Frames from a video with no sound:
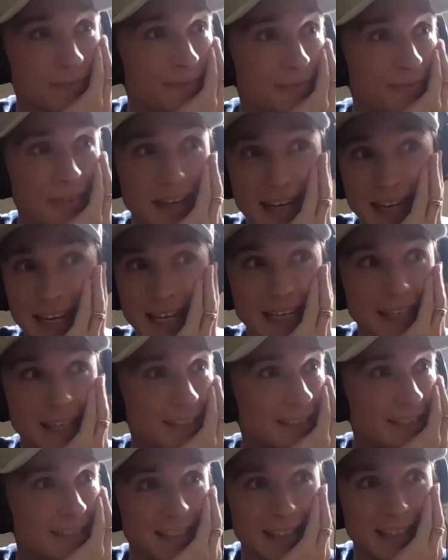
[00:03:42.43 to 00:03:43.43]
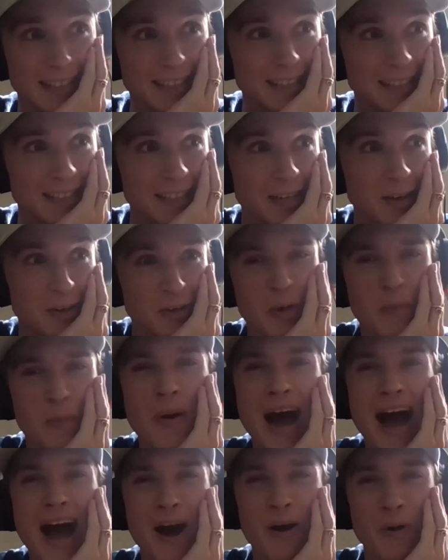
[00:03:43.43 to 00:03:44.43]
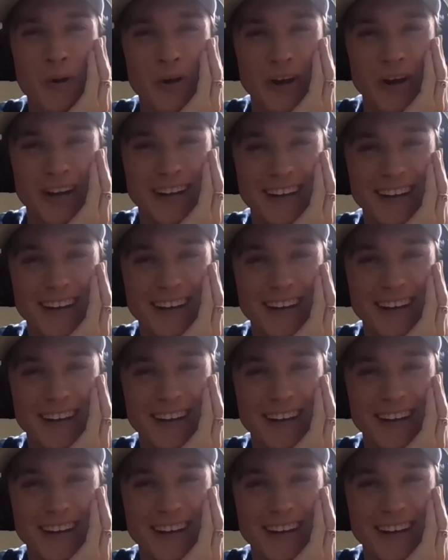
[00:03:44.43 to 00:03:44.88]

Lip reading: feeling, the power.